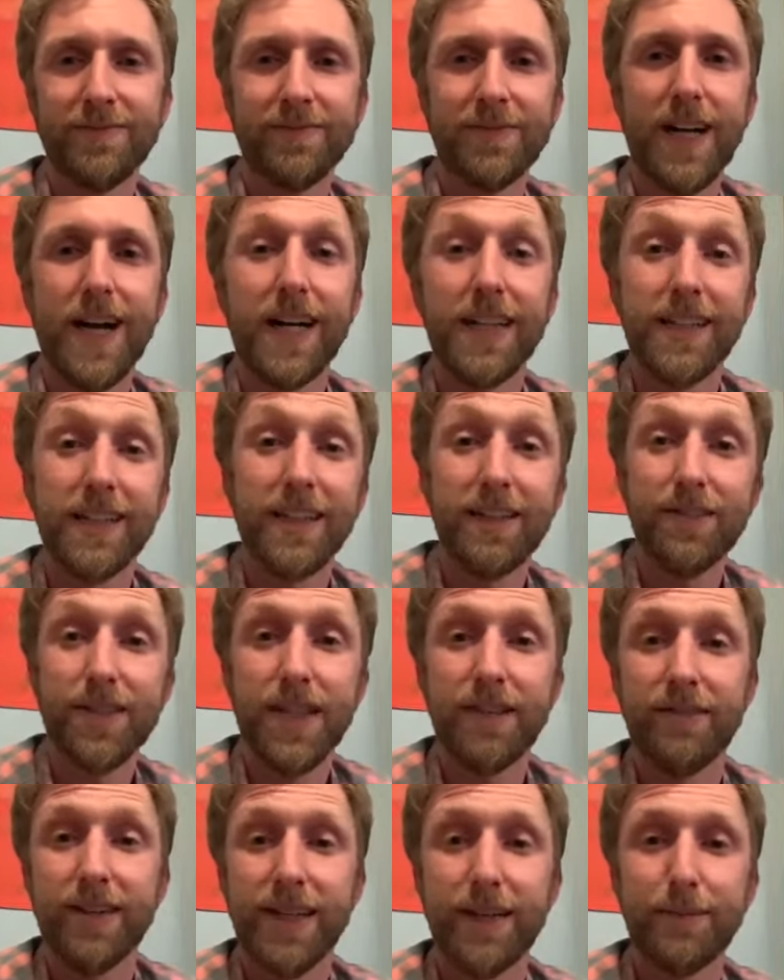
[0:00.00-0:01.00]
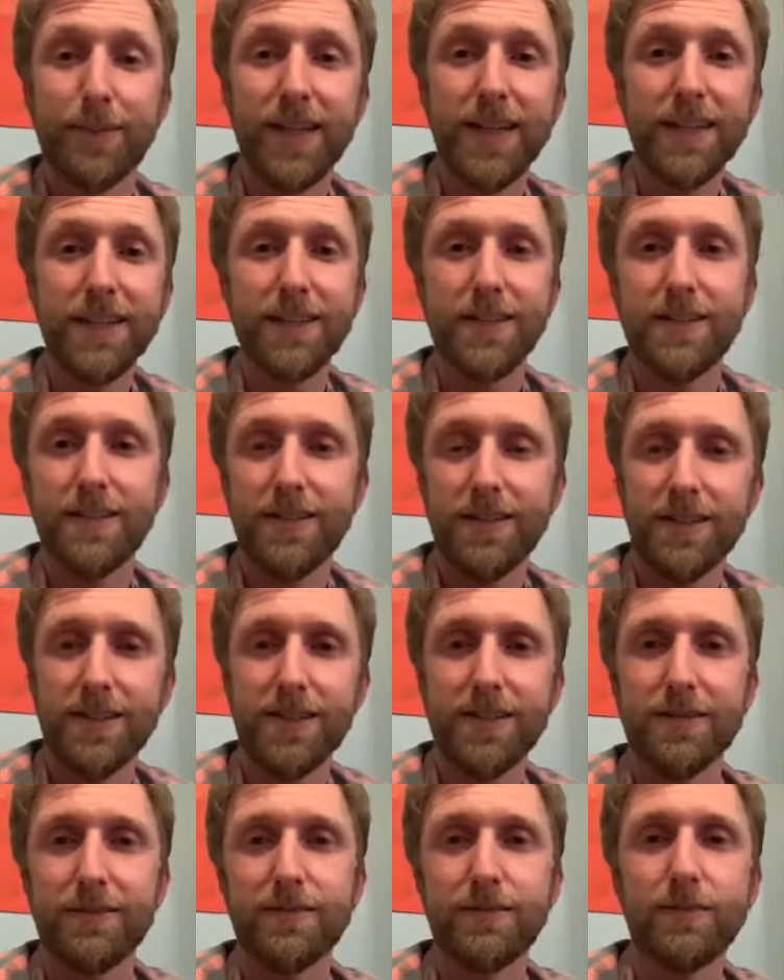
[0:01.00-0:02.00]
Ollie loves giving him
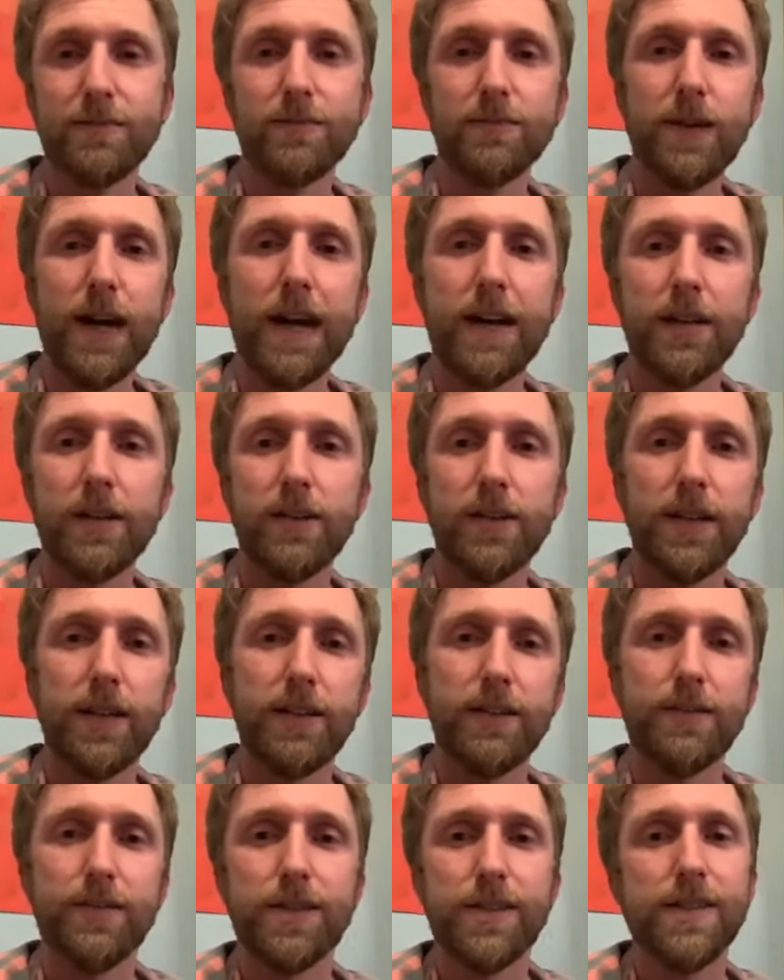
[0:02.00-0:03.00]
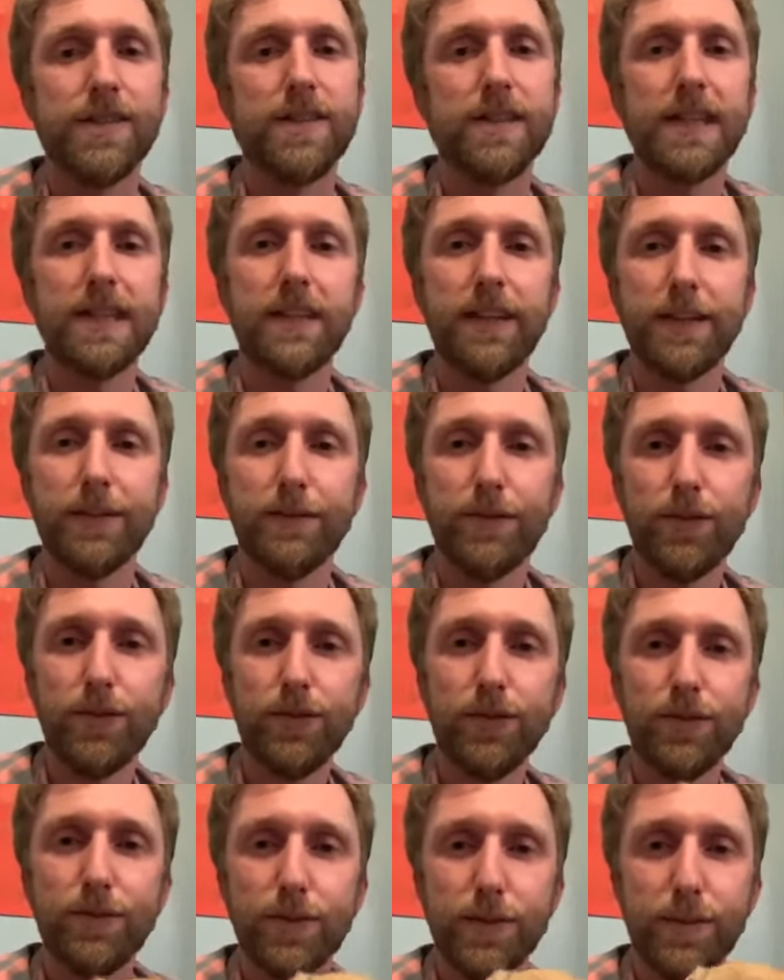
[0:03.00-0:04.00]
kisses. Rocco loves stealing
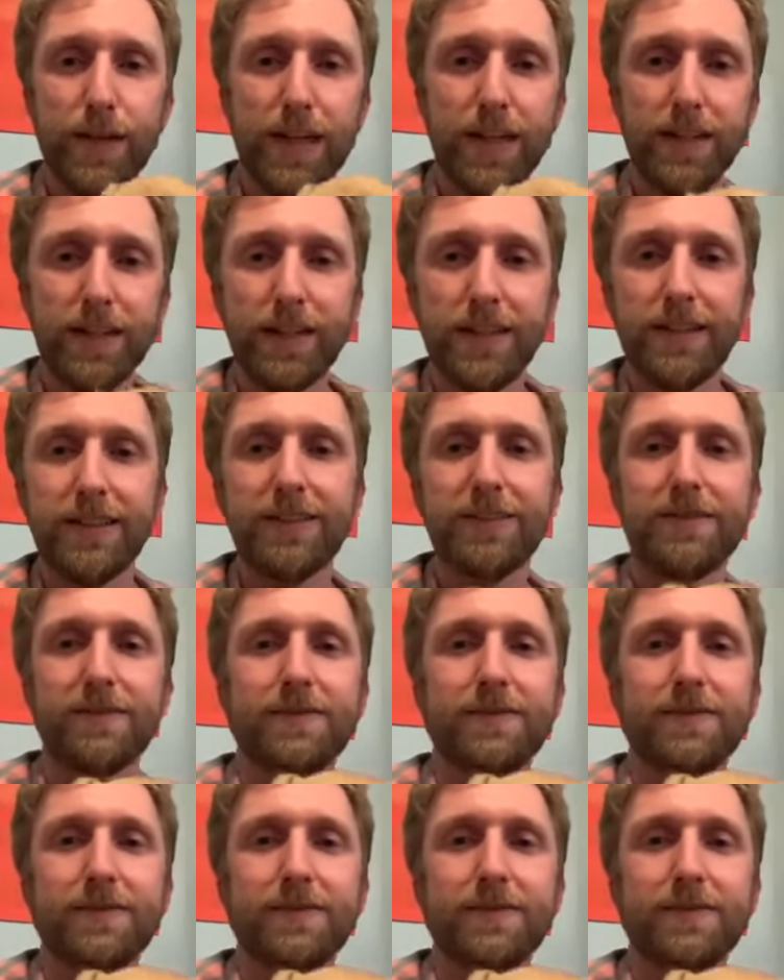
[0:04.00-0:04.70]
food from Ollie.